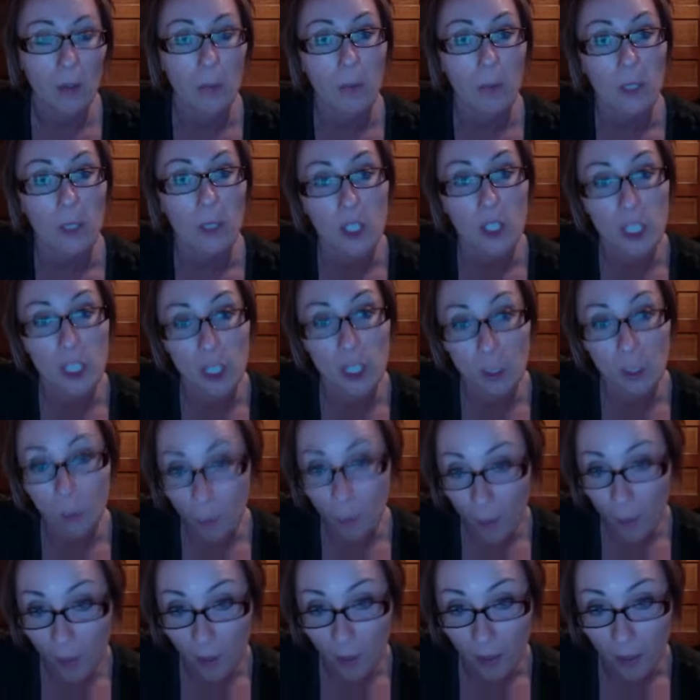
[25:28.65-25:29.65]
When she
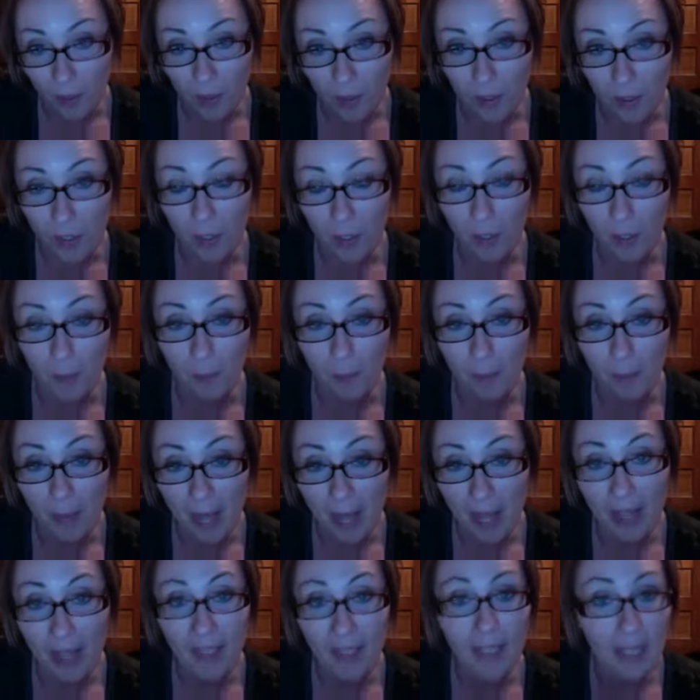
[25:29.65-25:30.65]
orders her
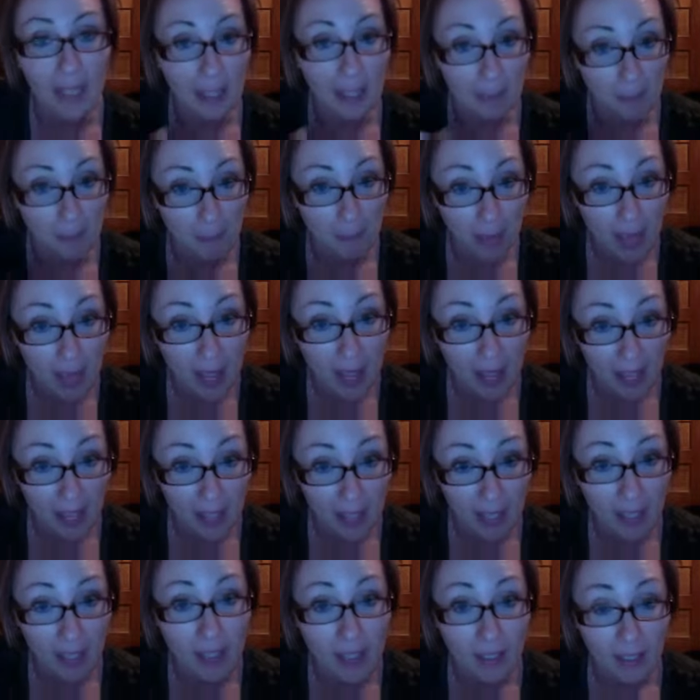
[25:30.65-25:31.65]
bag in
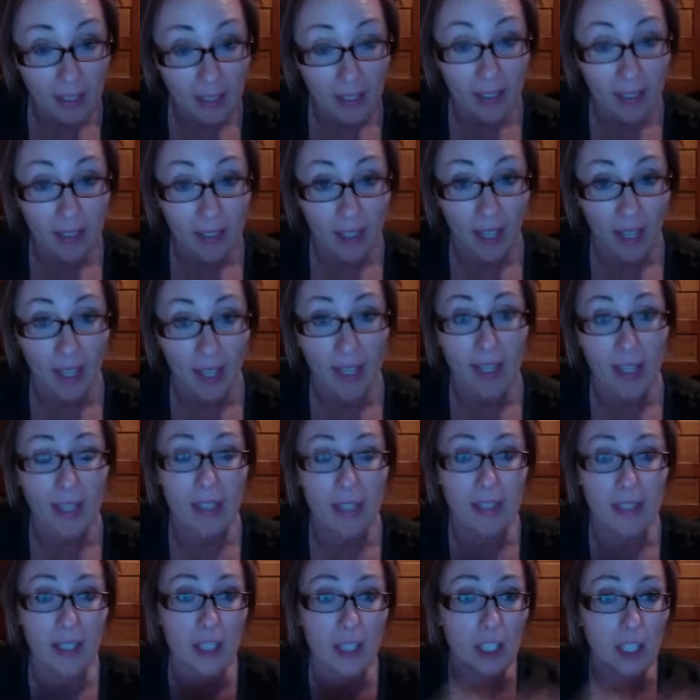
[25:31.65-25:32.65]
May, okay, and
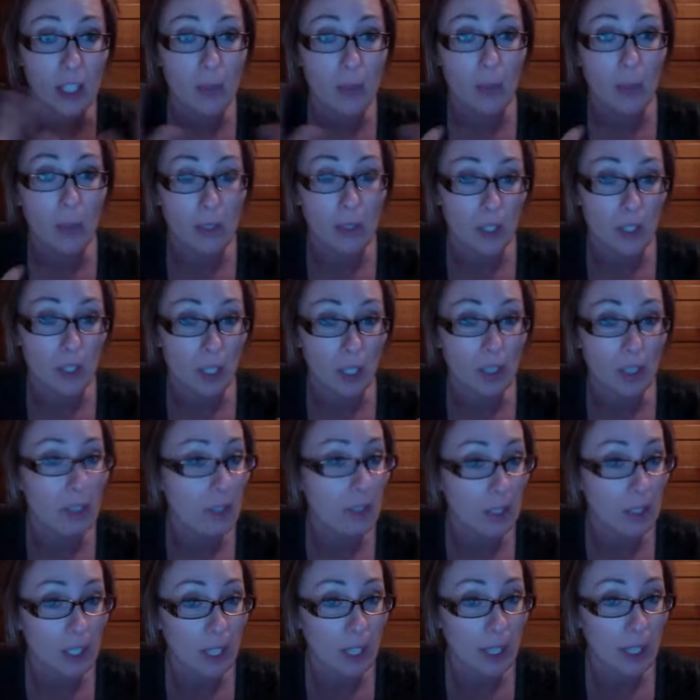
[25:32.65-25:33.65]
say she wants just the
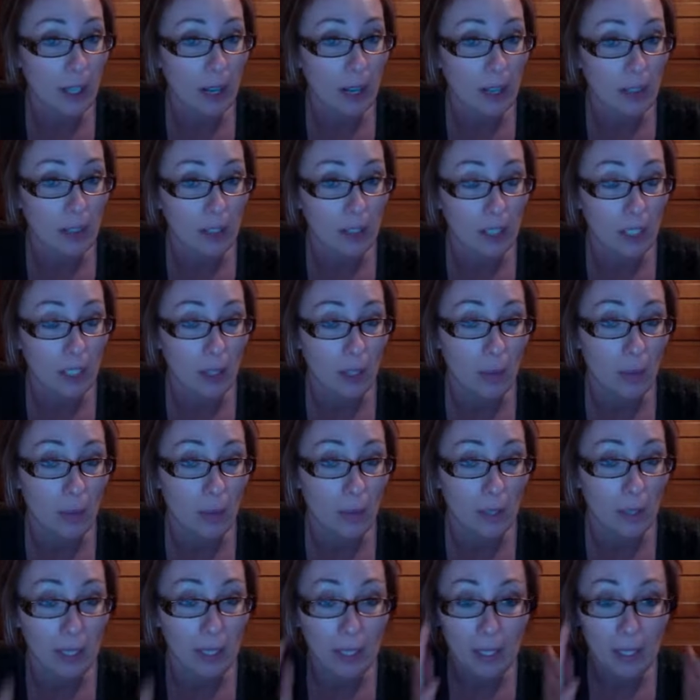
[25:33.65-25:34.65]
Shakeology
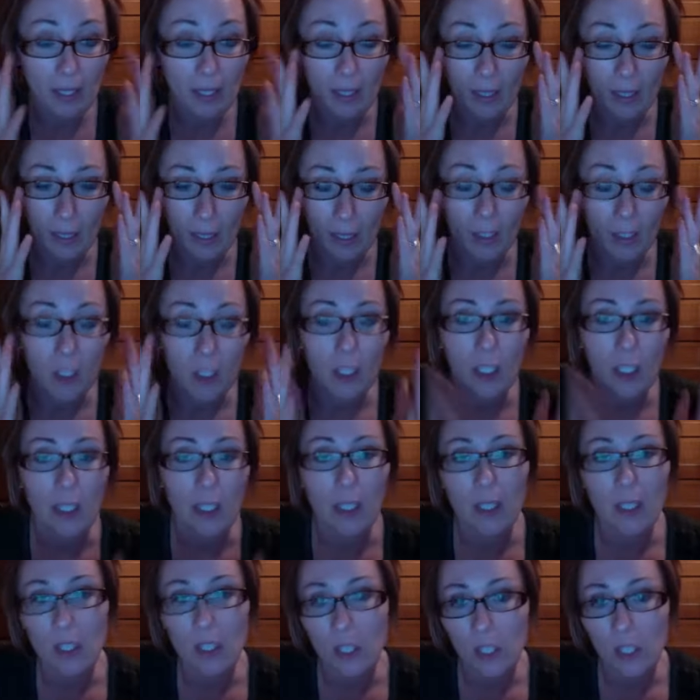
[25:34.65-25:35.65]
only, she mm-hmm.
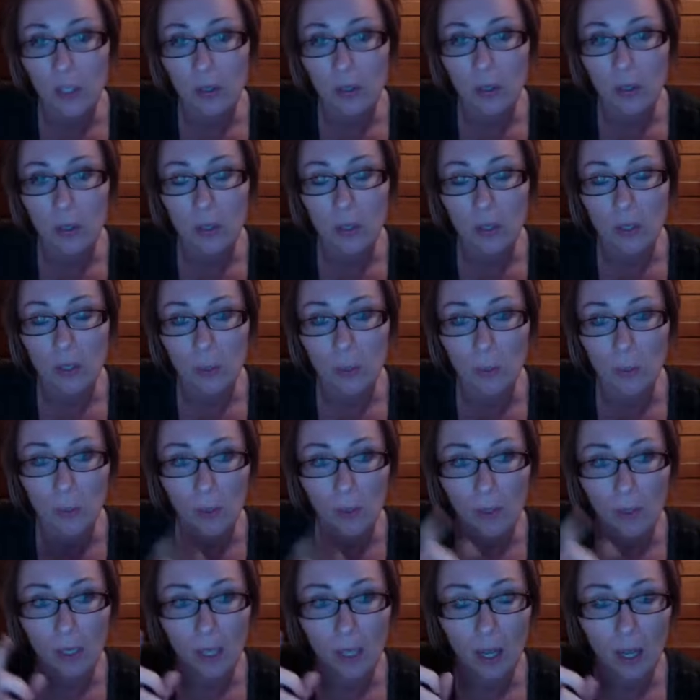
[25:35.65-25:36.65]
can choose to
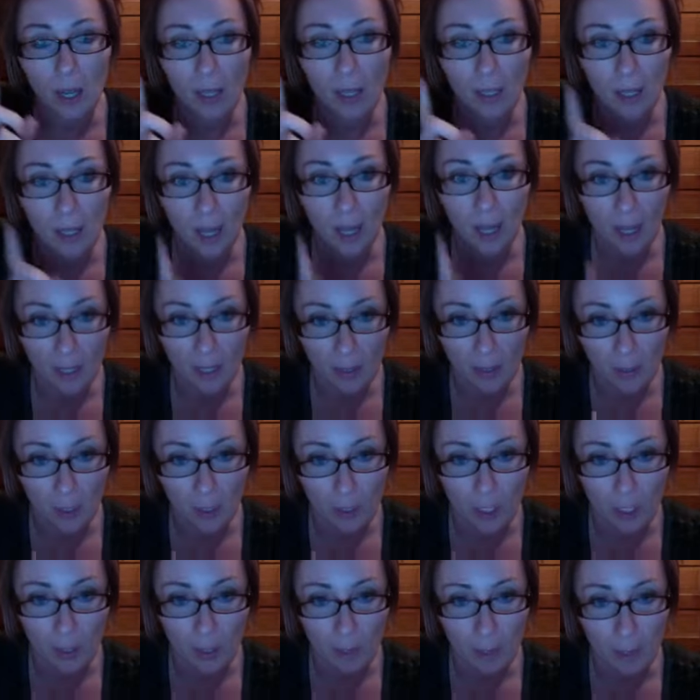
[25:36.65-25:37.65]
order it on auto
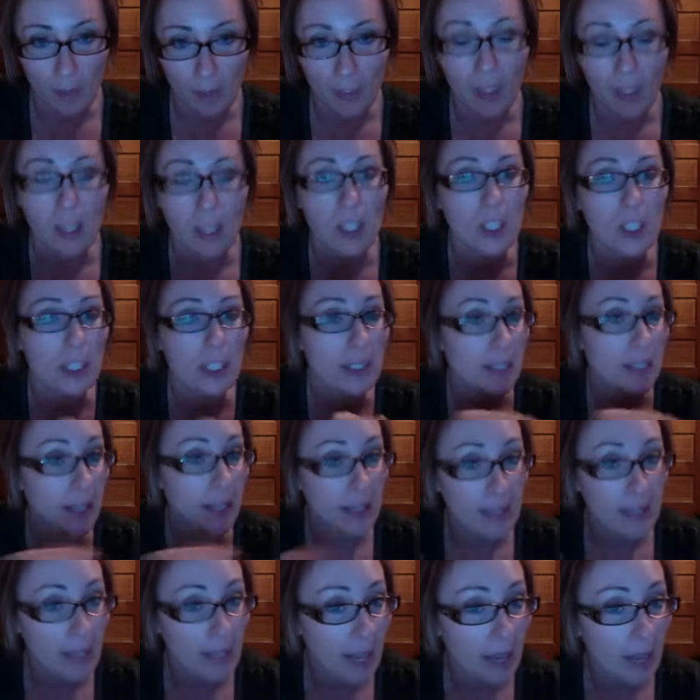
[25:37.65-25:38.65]
ship. She
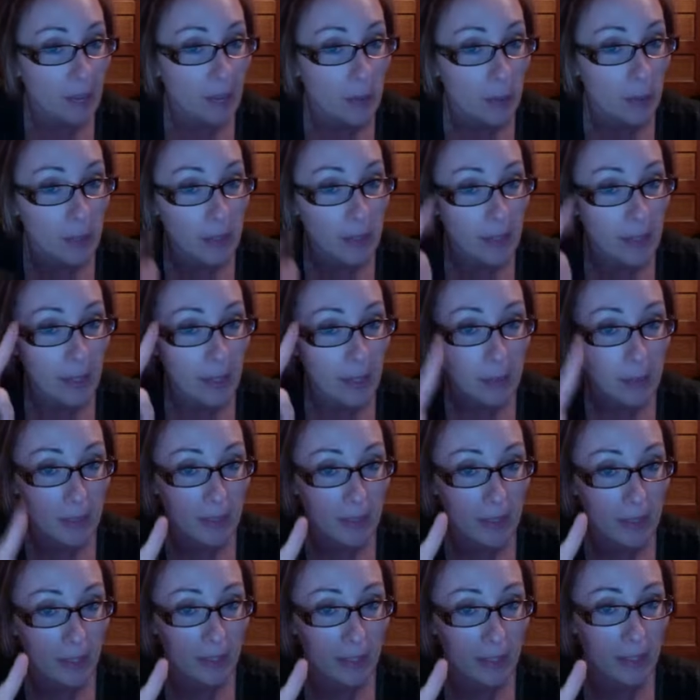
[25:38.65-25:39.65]
doesn't have to accept
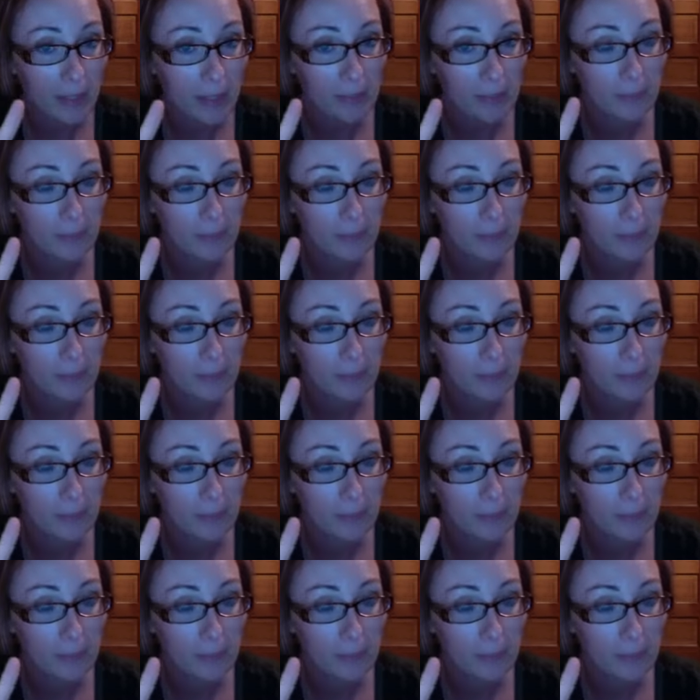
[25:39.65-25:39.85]
it.